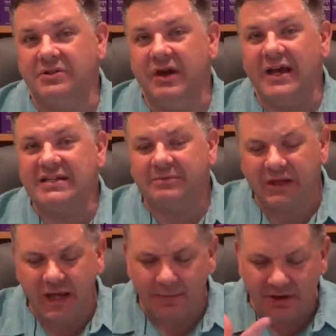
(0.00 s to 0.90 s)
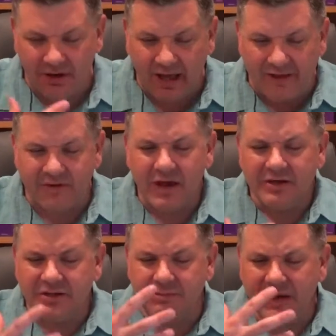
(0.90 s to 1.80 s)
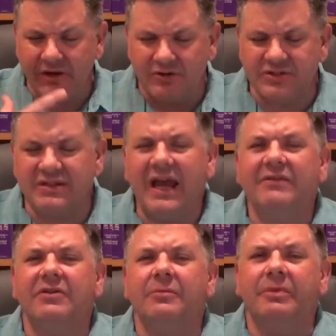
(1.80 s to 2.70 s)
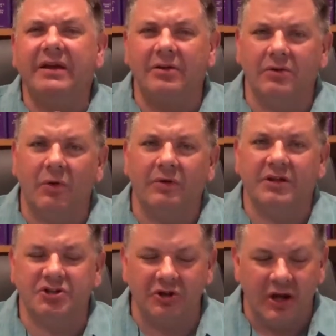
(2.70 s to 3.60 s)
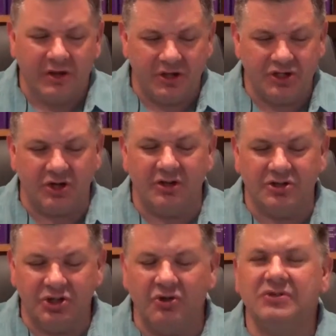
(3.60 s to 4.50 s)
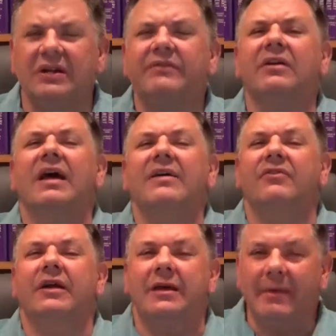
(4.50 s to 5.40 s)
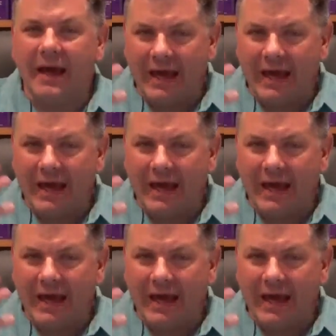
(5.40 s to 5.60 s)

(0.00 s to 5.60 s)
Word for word: You ask Him to come into your life to be your Savior, to be your Lord, that you're that you're going to choose to live your life for Him.